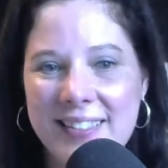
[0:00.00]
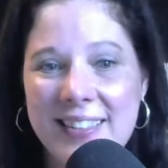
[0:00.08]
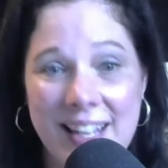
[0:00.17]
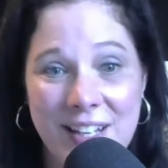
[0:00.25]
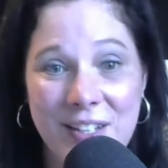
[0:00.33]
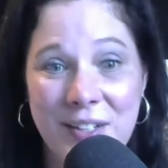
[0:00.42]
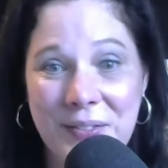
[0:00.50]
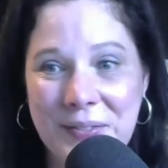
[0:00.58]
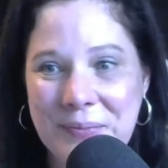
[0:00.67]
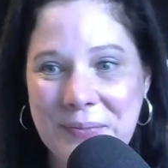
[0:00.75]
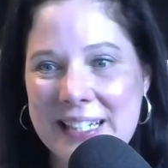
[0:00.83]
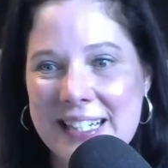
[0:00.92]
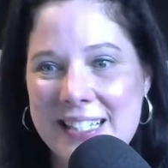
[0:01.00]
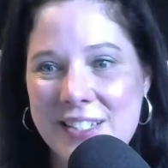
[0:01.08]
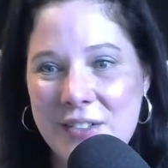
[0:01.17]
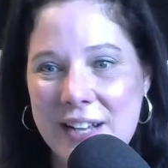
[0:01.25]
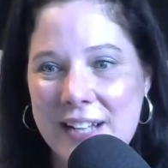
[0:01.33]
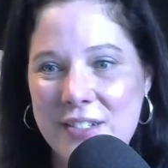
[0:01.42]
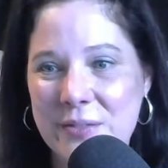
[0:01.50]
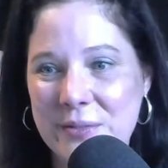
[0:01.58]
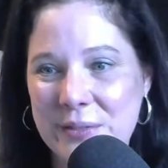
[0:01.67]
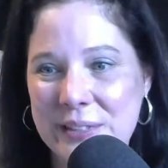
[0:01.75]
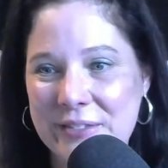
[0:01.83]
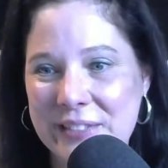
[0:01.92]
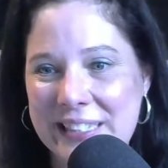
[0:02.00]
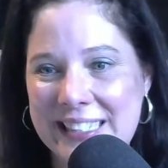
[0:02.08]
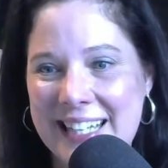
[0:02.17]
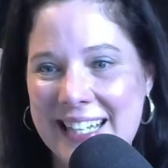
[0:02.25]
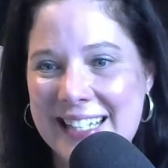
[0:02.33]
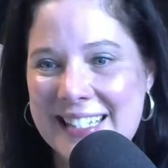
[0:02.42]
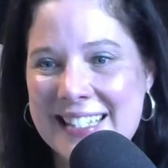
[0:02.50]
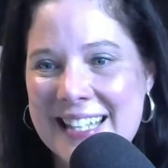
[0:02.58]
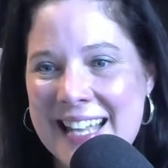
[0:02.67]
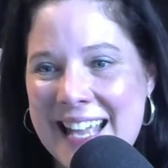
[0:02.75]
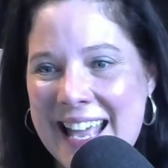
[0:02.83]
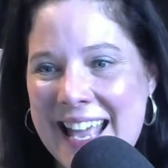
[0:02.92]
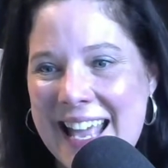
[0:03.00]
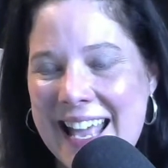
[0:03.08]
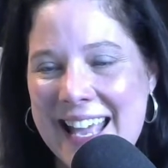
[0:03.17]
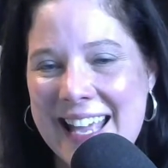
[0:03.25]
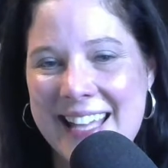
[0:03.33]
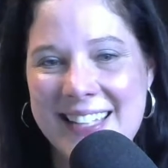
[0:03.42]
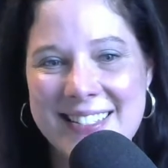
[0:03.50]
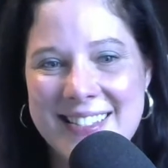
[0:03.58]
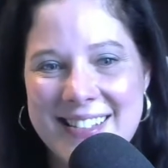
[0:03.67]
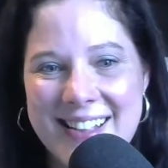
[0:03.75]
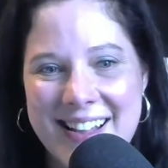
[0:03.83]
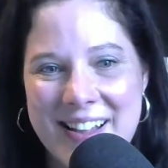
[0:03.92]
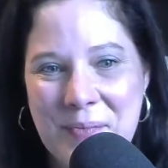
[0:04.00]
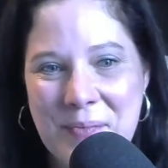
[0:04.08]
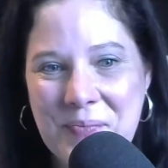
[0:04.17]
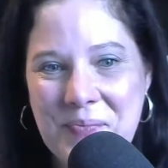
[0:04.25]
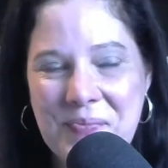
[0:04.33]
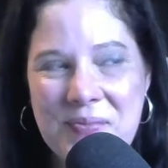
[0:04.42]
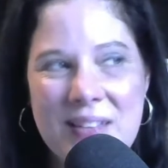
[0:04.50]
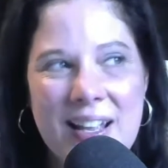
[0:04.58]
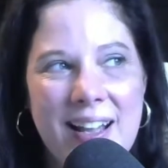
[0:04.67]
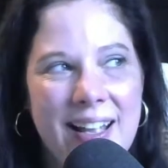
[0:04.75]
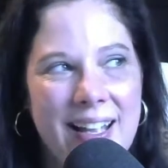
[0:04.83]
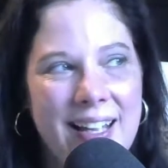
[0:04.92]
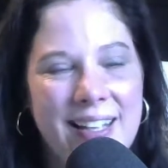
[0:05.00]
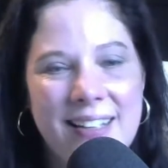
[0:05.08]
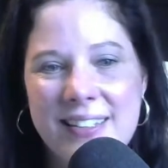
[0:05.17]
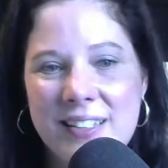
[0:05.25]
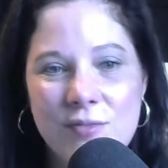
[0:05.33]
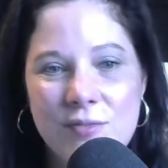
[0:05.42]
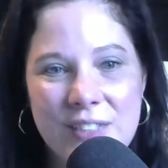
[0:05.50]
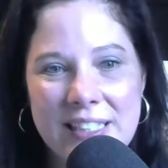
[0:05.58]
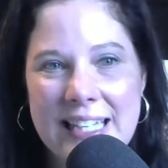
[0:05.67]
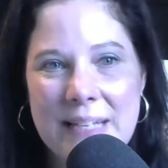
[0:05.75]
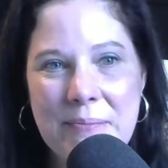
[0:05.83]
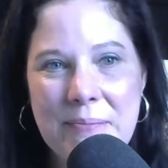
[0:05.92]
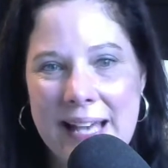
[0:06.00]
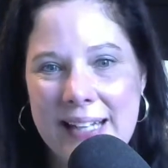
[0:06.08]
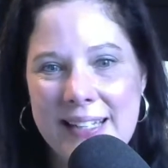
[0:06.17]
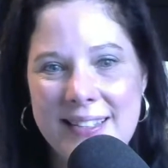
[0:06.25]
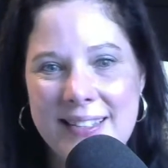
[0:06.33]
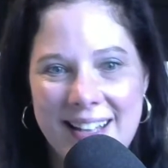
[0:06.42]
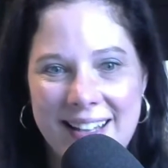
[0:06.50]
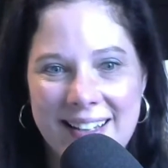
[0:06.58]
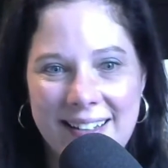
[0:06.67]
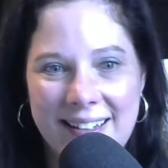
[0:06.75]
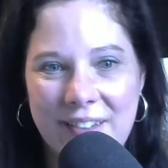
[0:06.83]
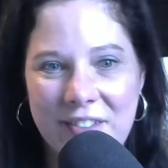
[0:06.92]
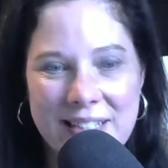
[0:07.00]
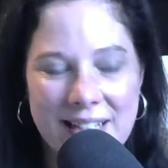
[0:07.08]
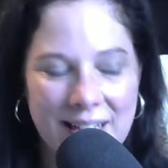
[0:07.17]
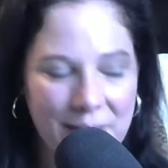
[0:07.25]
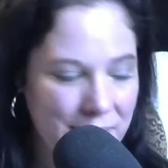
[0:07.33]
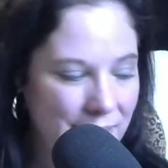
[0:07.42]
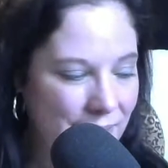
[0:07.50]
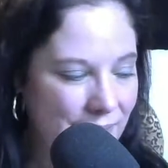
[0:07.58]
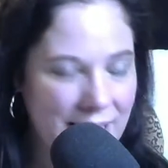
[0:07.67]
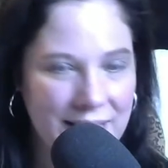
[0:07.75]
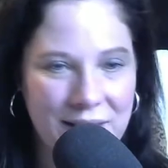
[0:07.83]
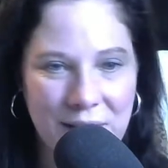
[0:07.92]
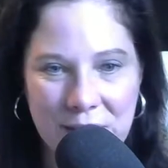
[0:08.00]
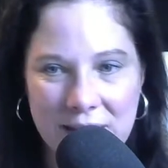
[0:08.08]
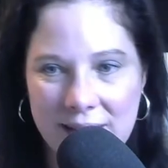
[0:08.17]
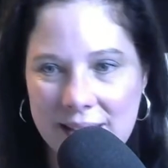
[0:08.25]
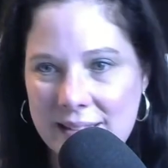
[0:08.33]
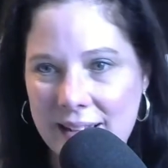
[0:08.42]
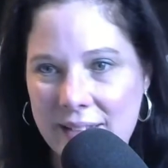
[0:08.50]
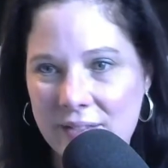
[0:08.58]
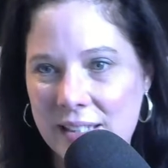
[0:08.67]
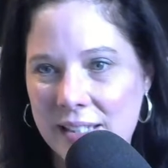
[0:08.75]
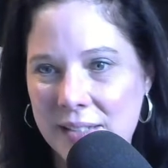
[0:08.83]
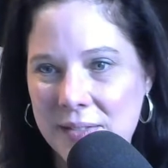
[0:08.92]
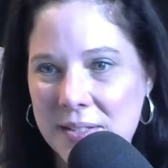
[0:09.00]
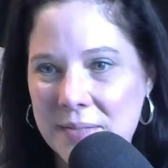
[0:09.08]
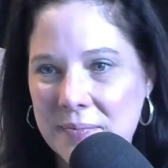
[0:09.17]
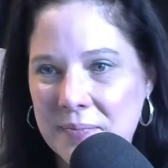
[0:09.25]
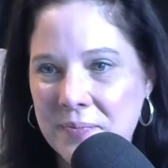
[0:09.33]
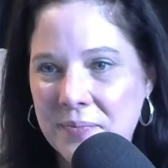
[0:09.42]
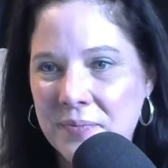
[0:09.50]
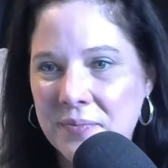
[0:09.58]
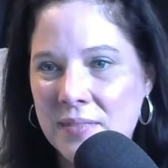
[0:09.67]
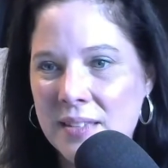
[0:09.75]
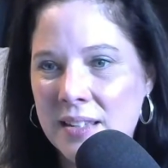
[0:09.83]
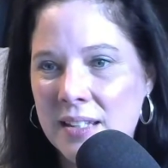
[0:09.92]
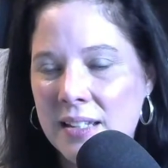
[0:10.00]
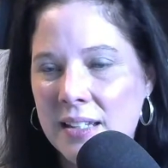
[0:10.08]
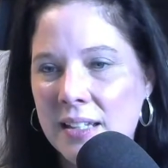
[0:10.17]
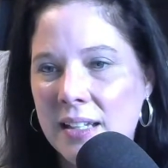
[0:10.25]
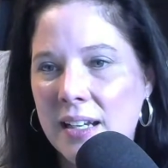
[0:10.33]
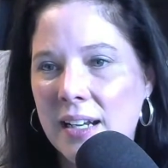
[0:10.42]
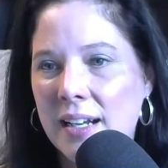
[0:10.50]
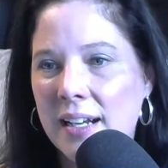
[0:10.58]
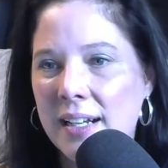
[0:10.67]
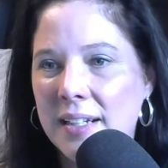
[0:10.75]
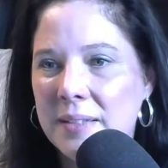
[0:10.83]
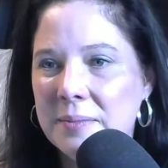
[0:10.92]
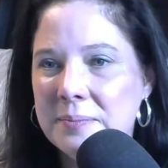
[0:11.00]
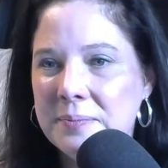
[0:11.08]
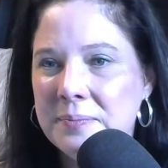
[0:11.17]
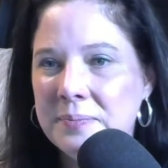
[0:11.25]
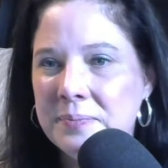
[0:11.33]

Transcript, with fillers: thank you because you guys are really, really nice. And um, I really get bad anxiety every time I do one of these live videos. Um,